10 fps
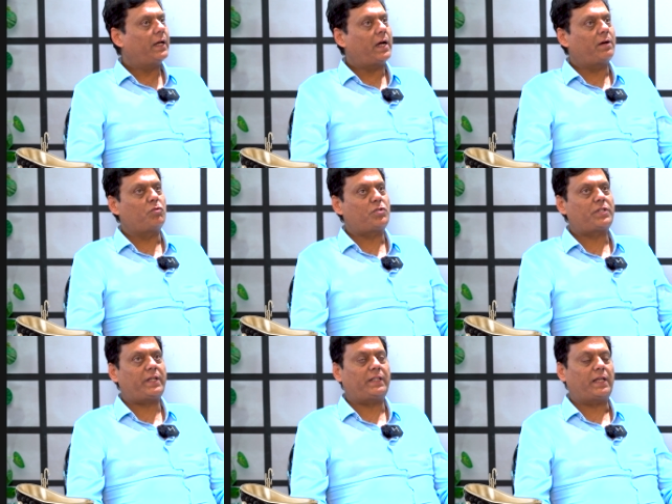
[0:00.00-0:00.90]
I would
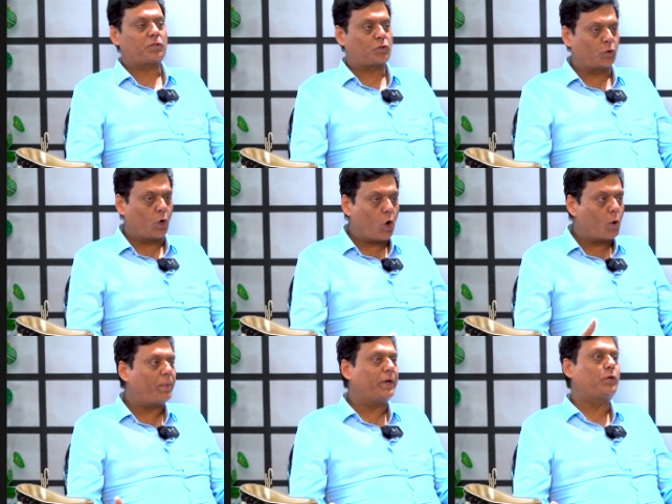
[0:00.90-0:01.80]
say they are so
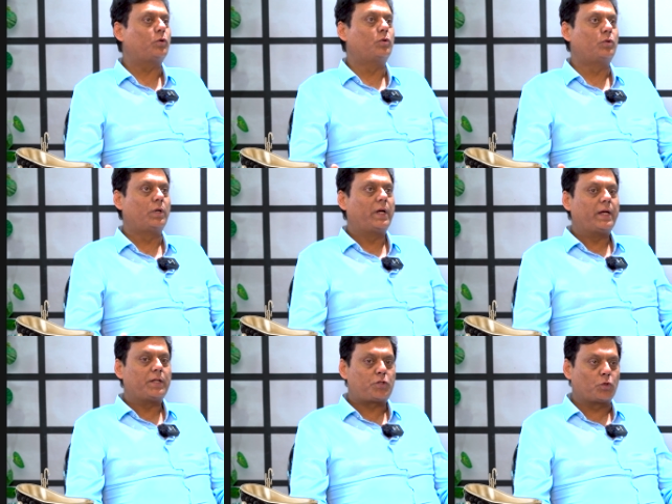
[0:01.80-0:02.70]
open to
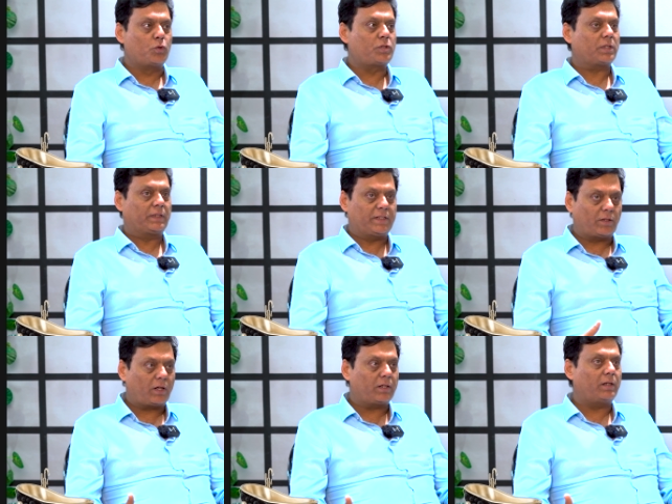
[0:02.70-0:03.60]
choose
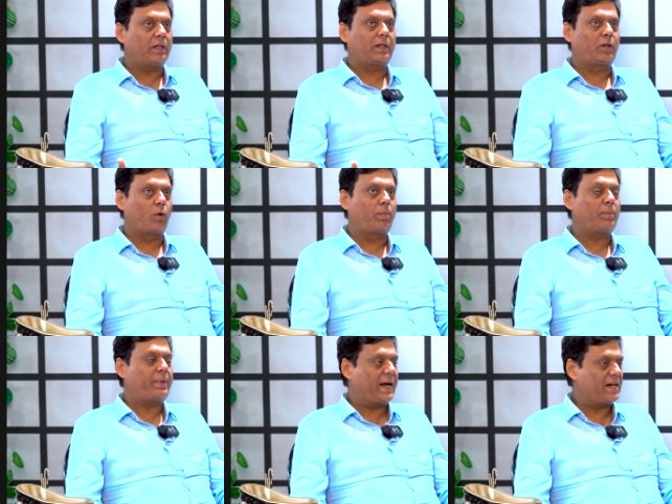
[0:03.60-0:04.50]
these all uh,
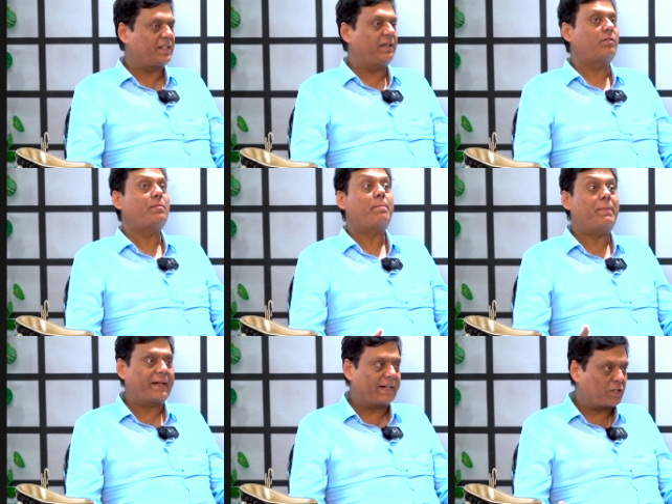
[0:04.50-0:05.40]
global brands, give them a
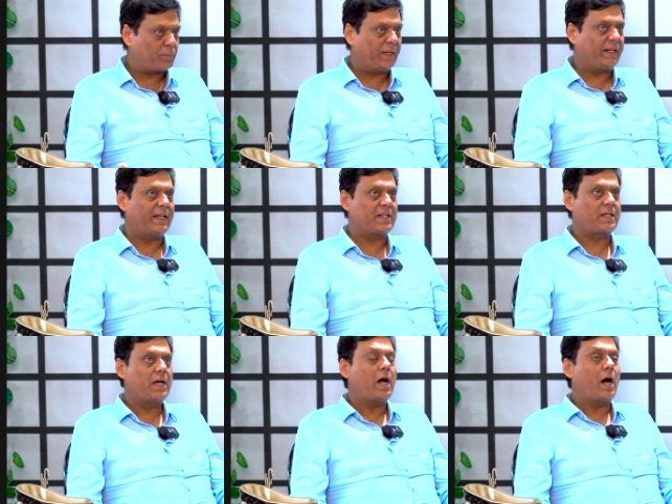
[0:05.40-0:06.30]
better
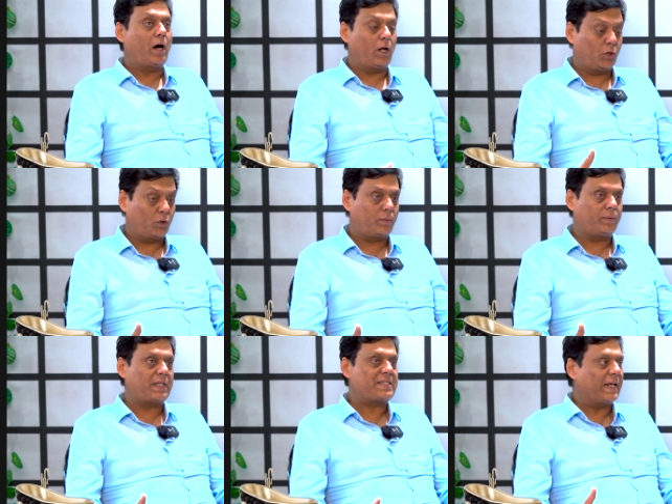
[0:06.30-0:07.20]
experience. Although
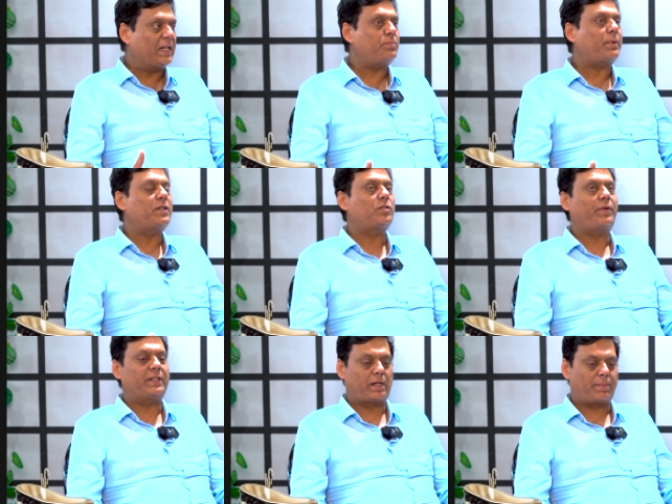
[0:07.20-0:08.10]
the selling price
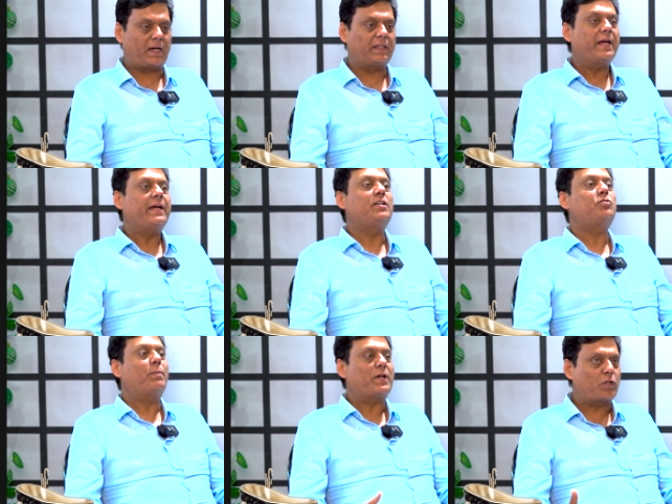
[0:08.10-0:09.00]
of Hyderabad
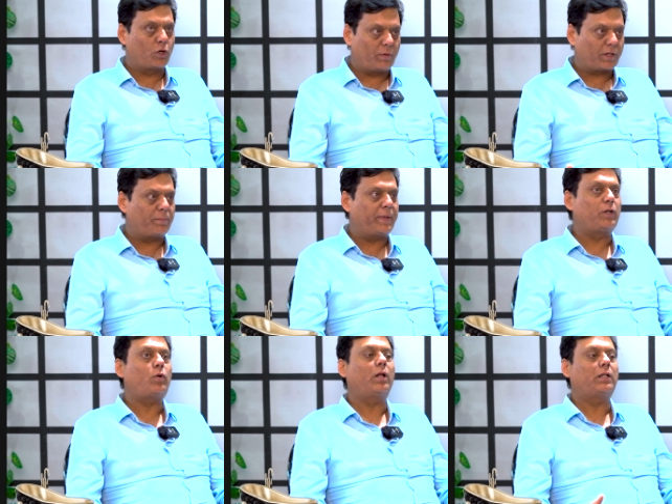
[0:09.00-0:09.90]
is much lower
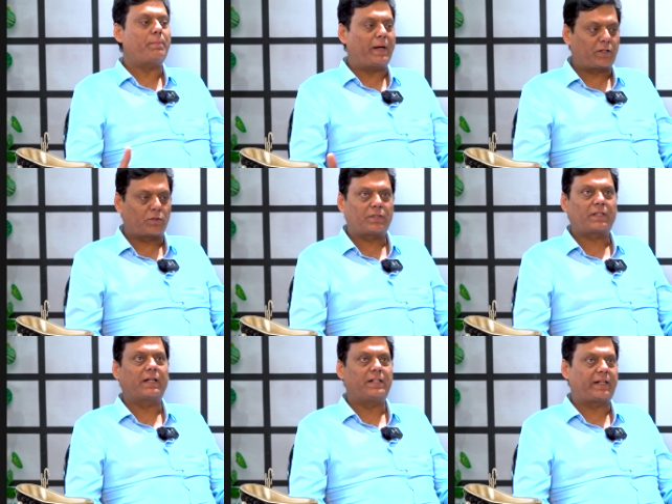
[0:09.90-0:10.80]
compared to all the metros
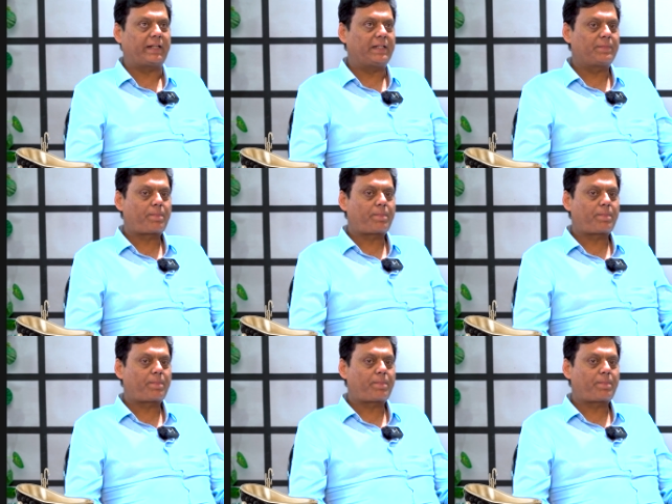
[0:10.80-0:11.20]
in the country,